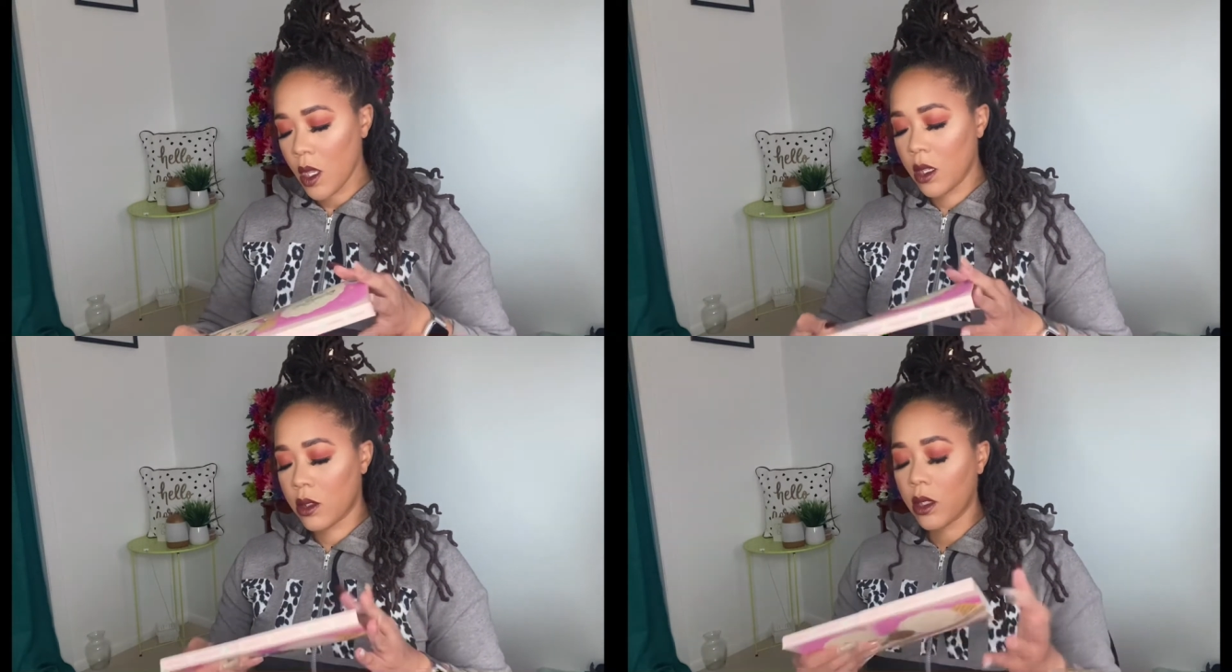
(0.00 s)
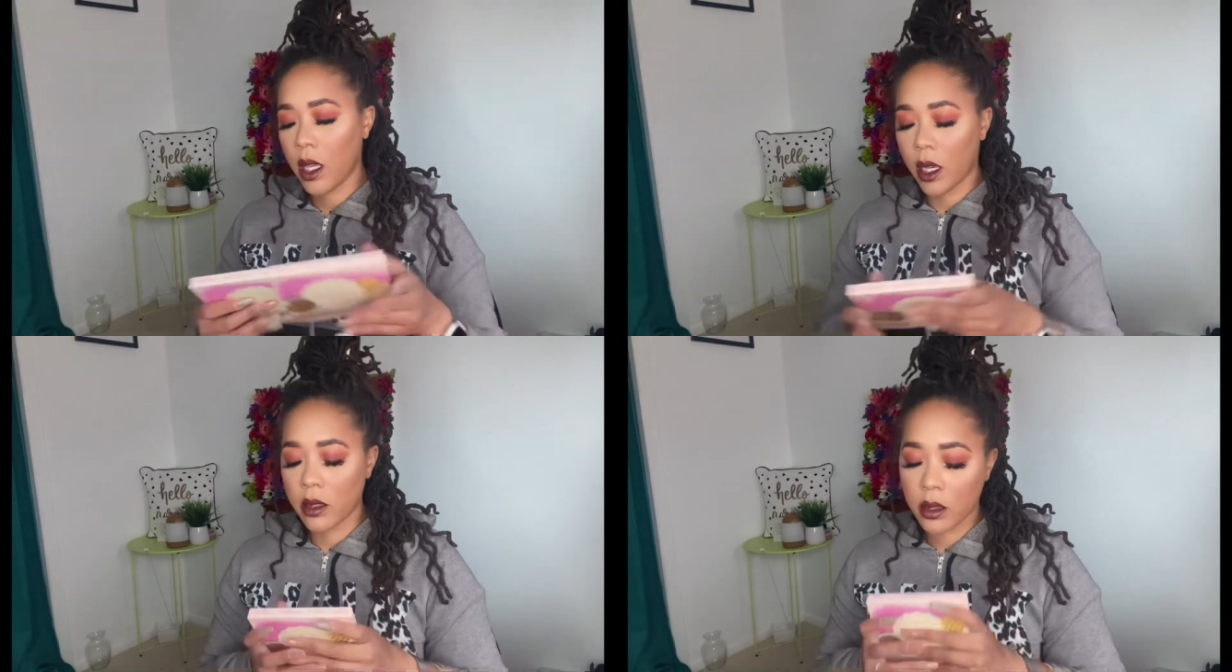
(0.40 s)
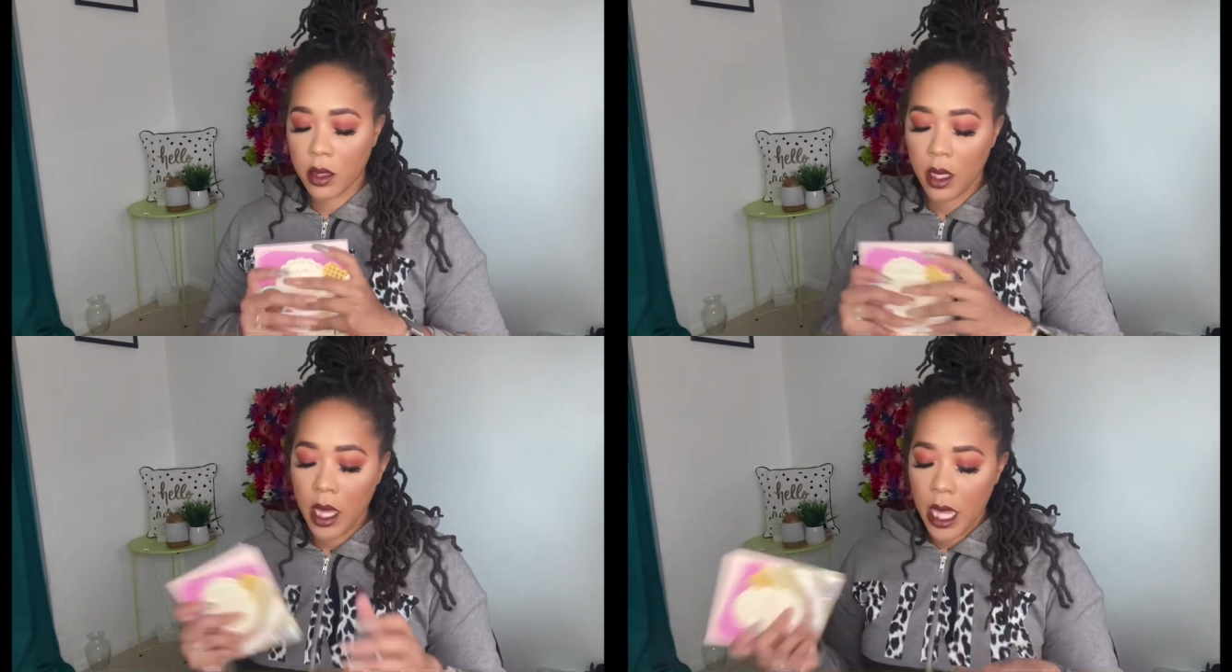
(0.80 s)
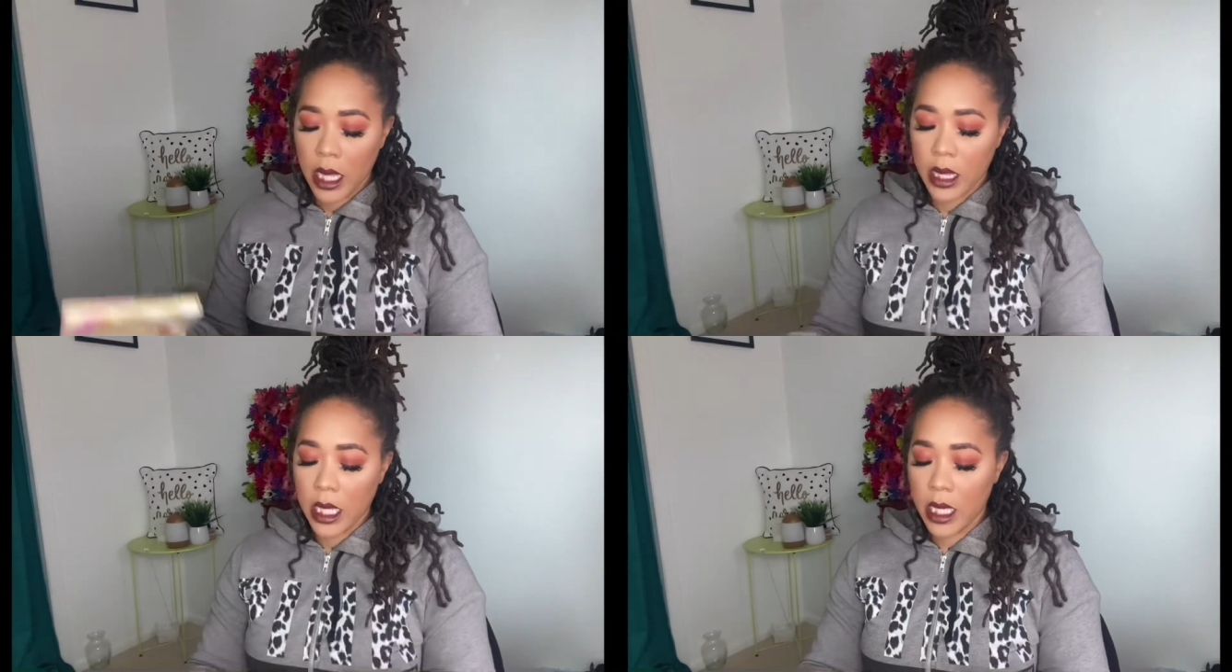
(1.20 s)
So yes,
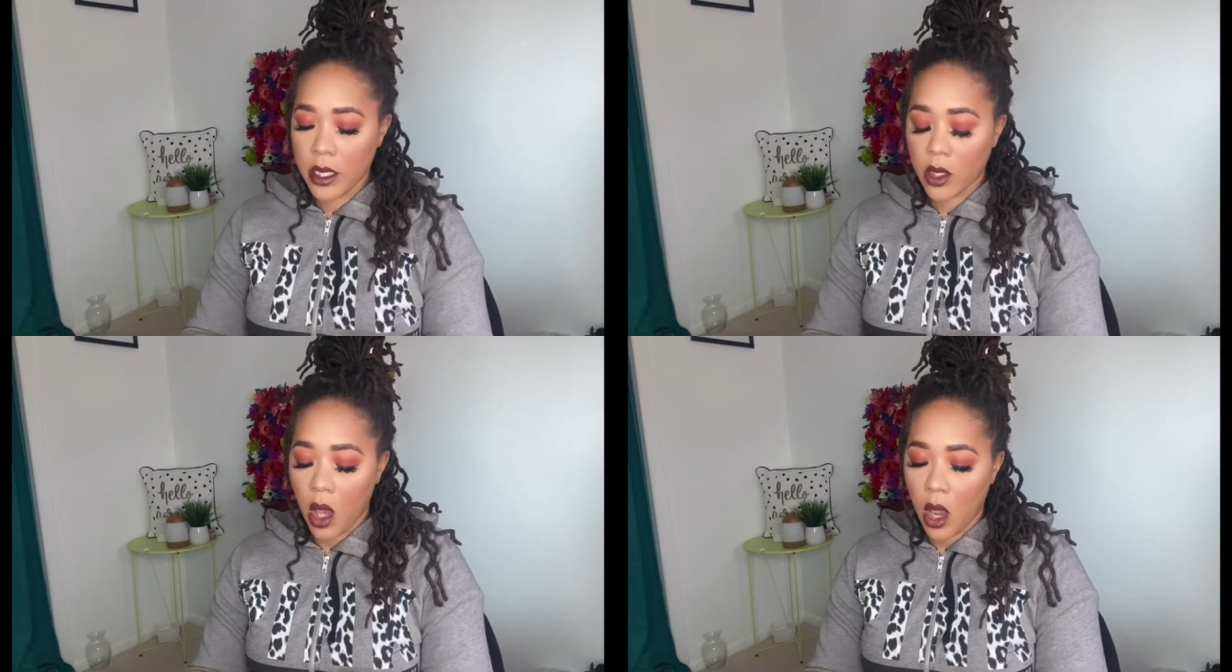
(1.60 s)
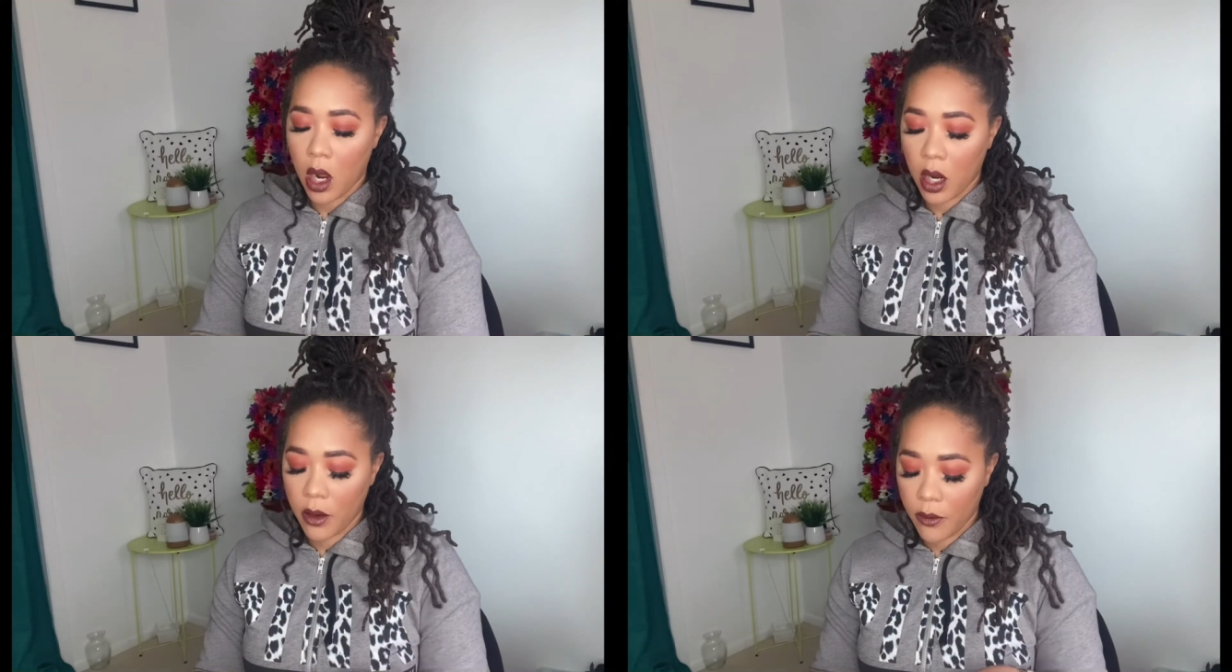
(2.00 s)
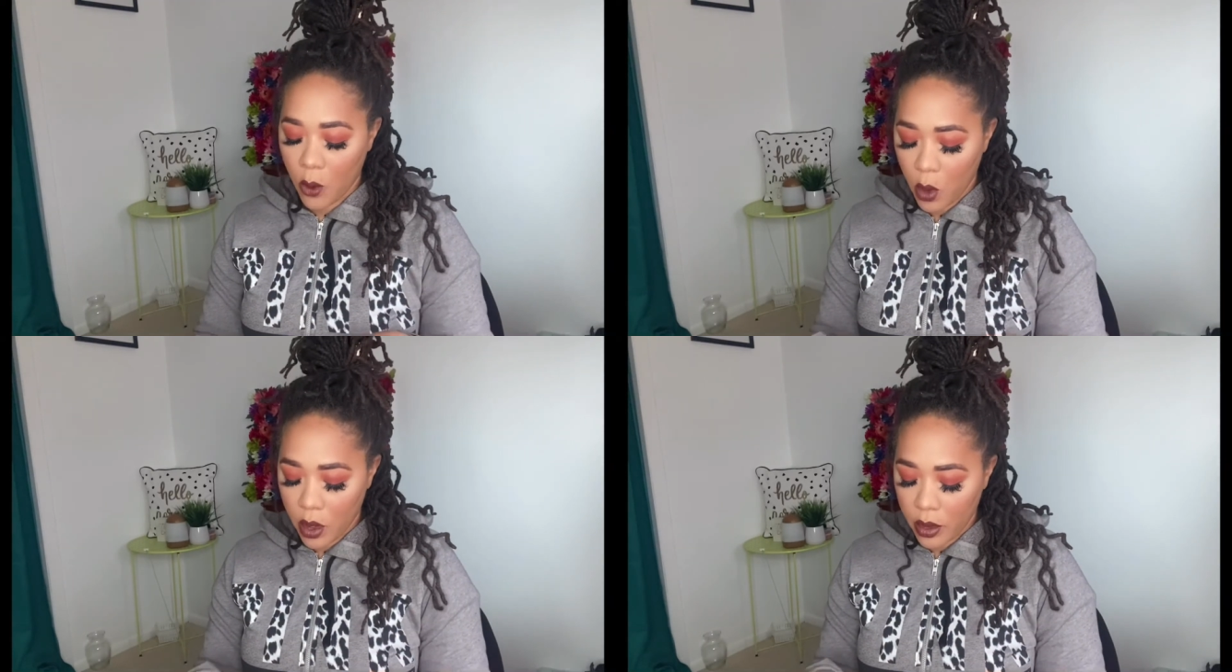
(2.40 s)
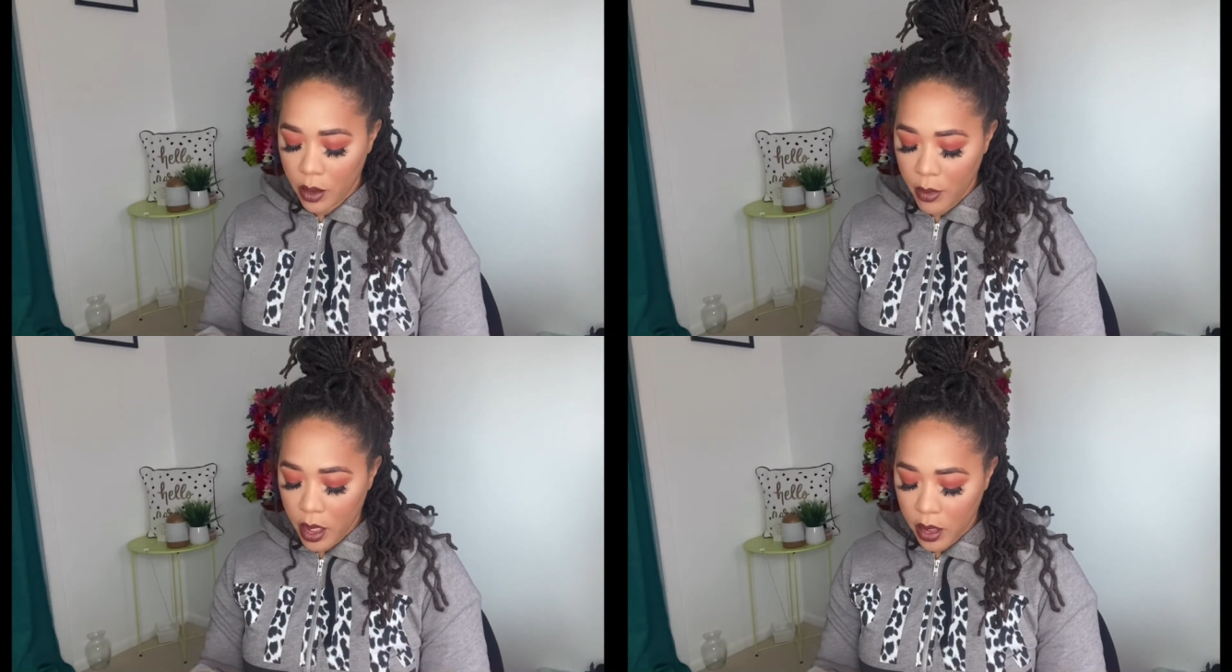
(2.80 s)
these are for the
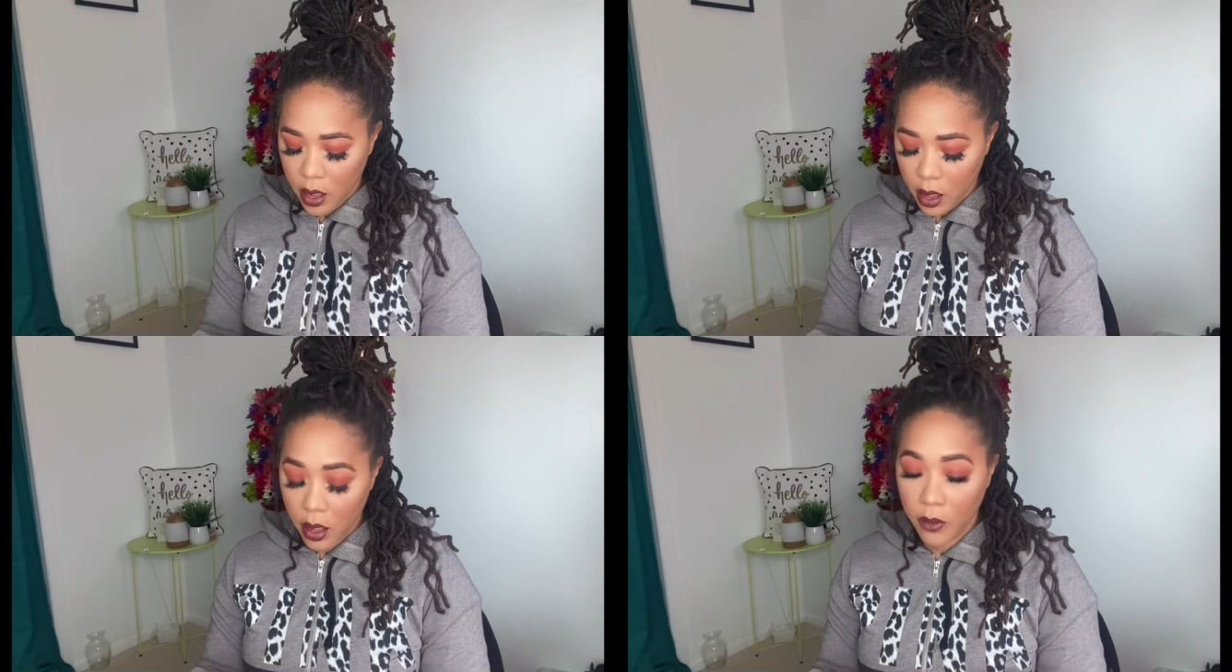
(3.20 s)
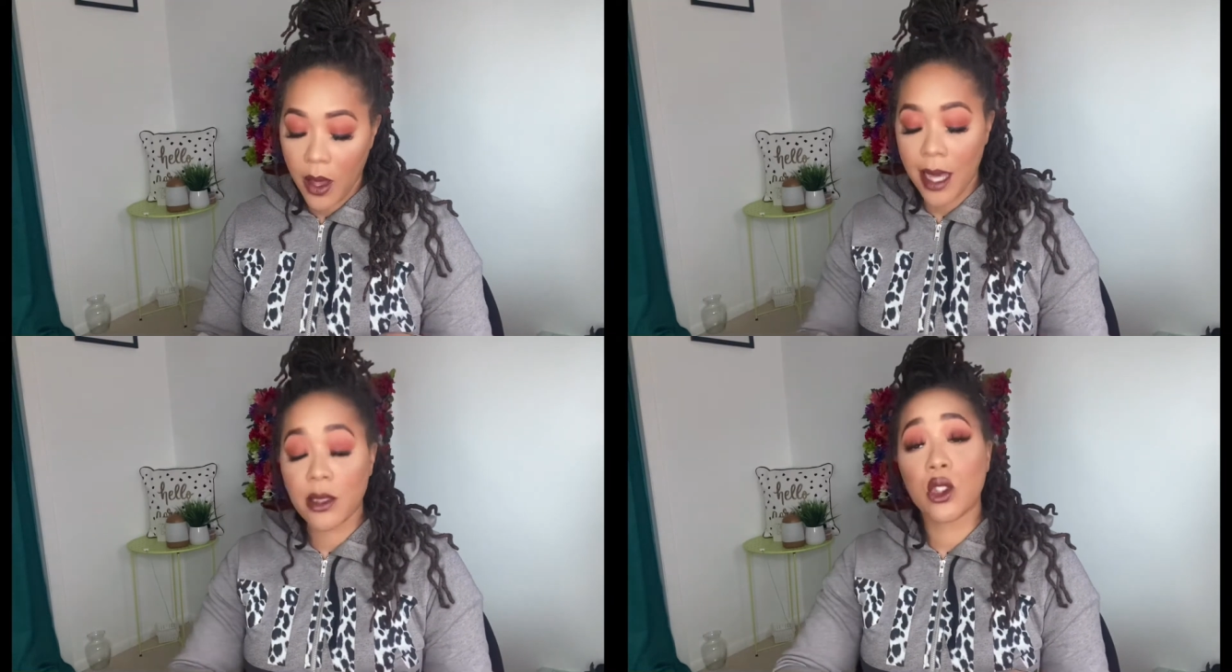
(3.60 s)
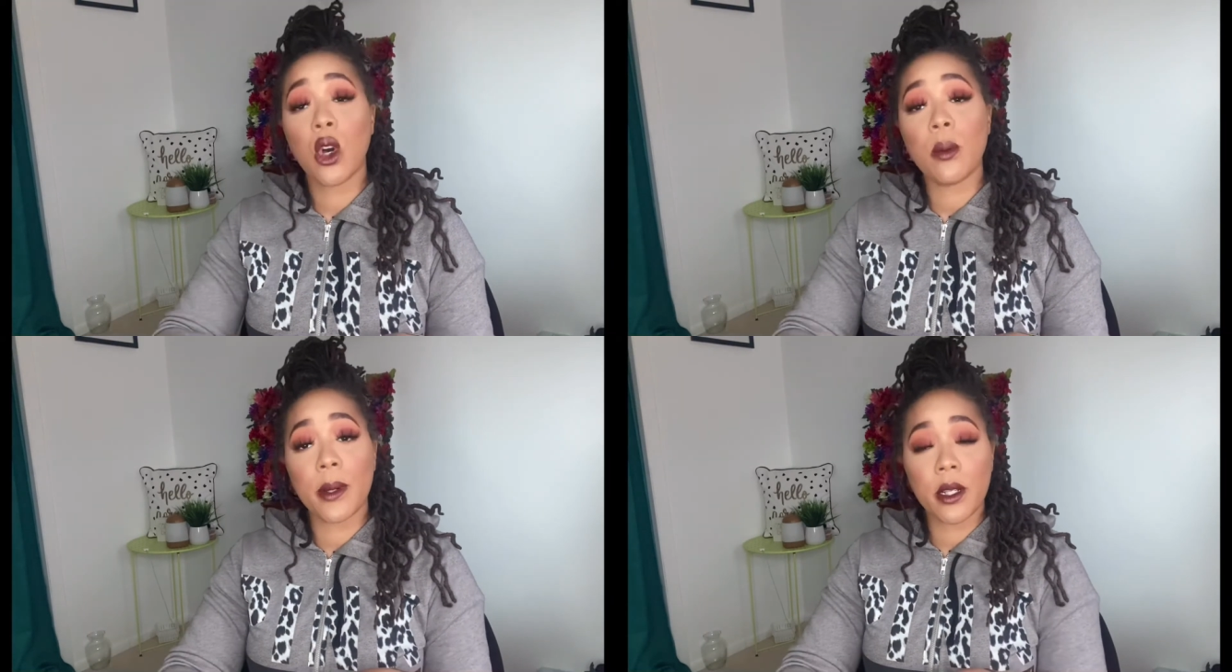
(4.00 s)
month of October.